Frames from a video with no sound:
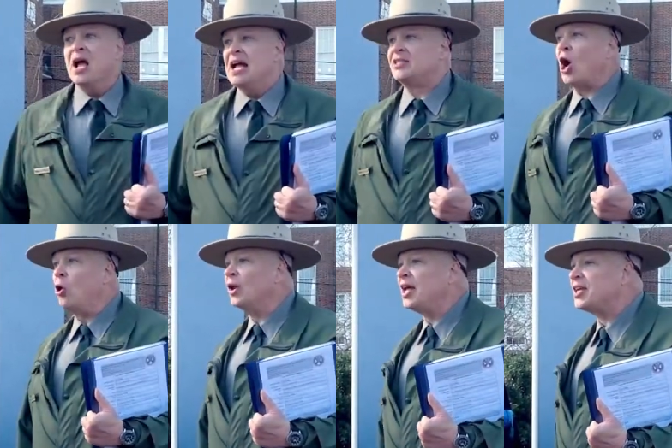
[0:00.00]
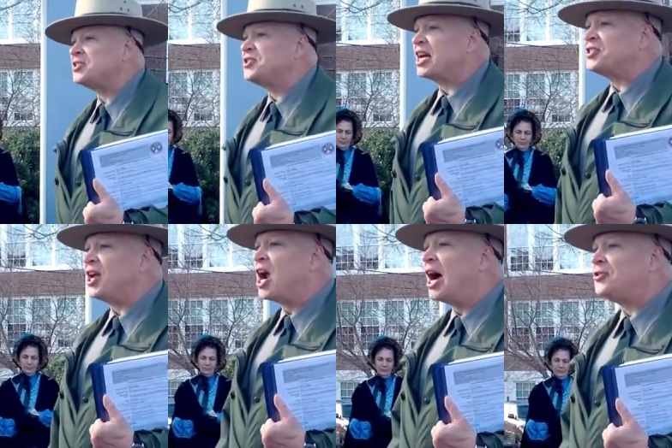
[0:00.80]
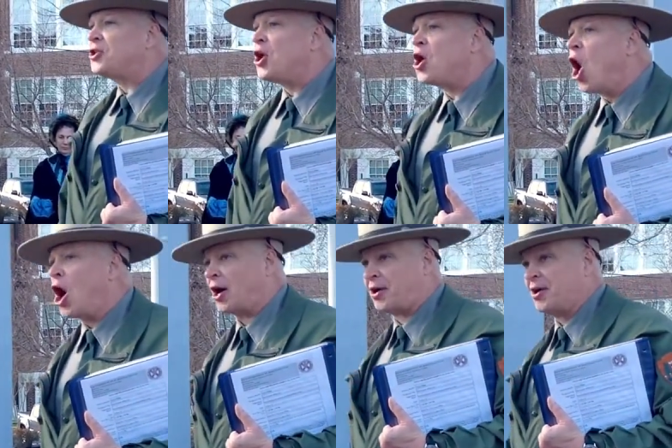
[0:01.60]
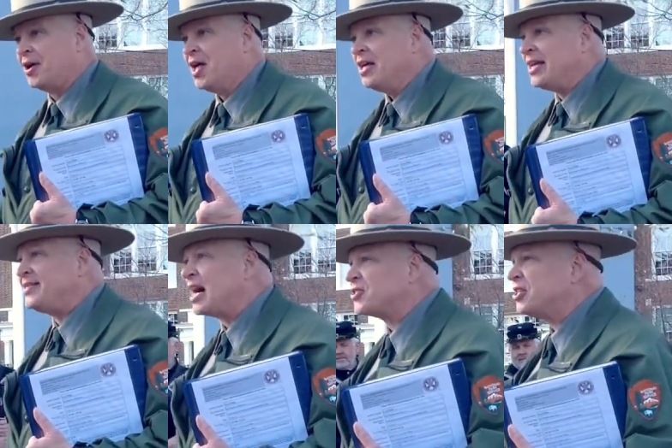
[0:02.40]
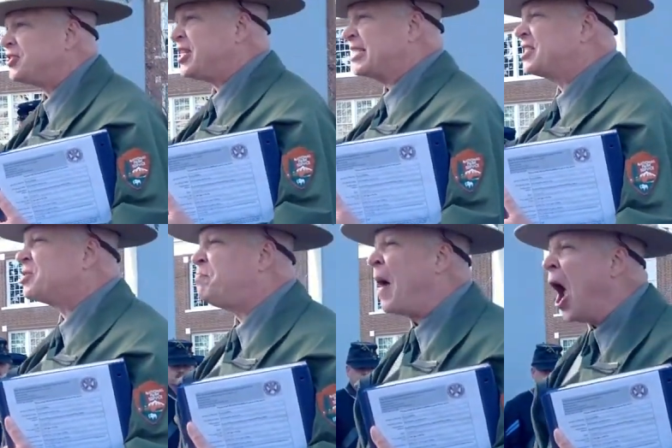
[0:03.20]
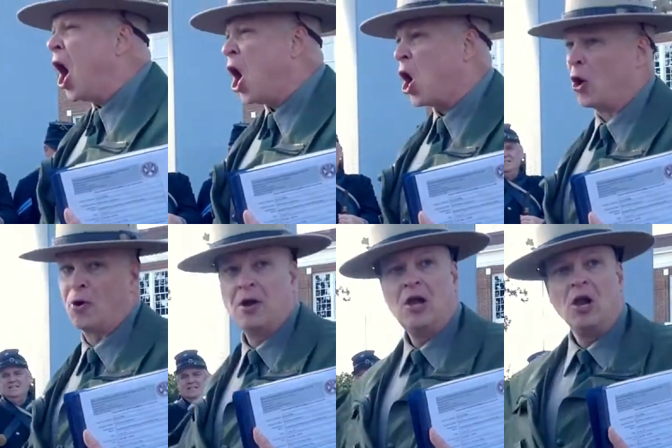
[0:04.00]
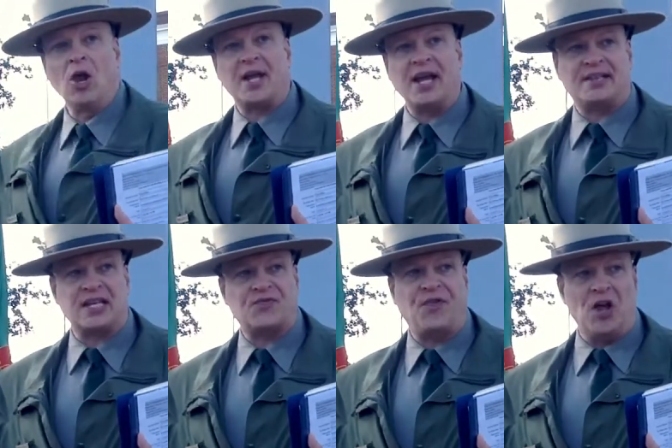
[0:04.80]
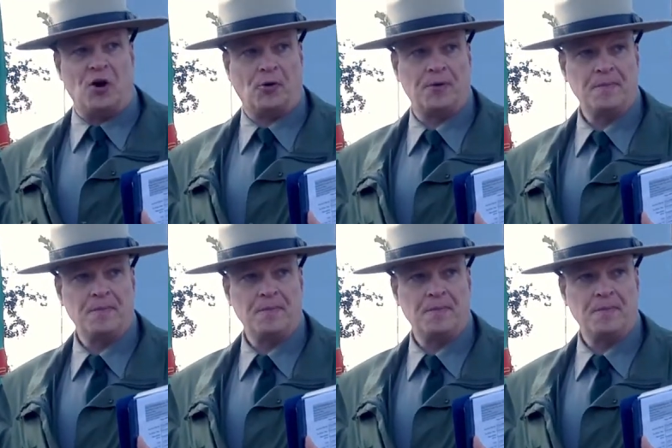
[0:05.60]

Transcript: It's only the 69th New York that doesn't despair looking at this field.